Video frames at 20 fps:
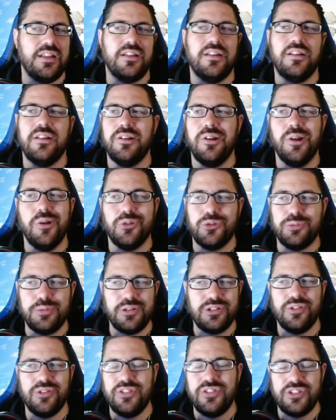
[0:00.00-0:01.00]
you know,
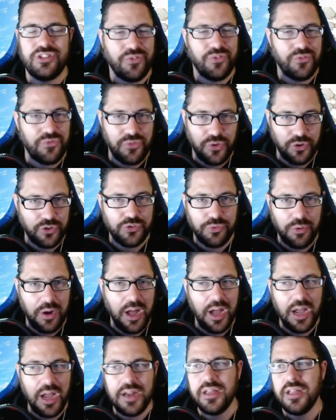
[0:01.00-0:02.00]
especially if it's your first
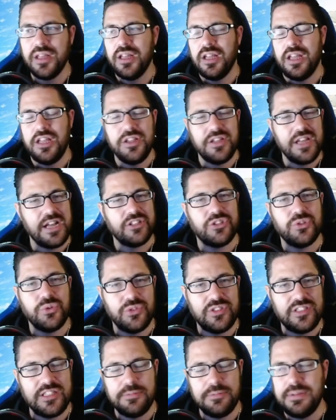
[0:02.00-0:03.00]
ride and you got 2
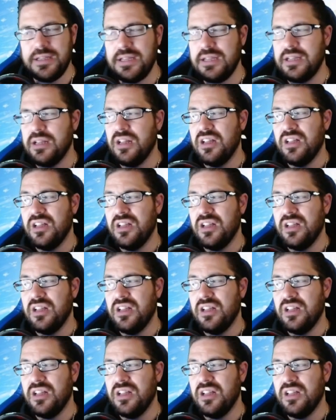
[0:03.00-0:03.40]
CB,